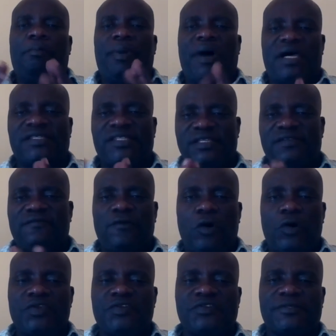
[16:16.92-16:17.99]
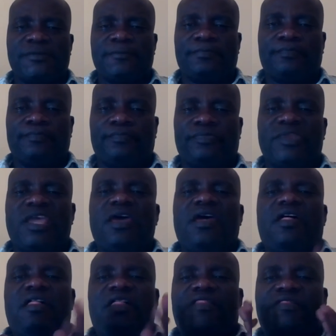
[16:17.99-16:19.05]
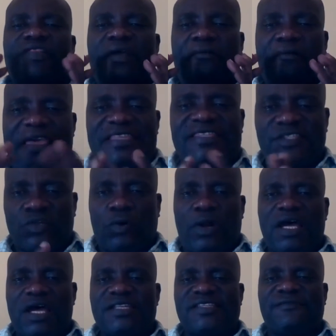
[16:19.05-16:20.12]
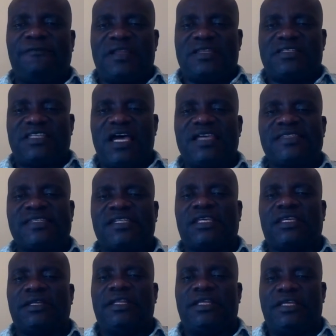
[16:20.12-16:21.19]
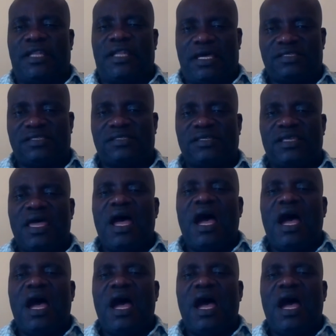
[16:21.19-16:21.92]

Passive voice, the restaurant's fantastic dinners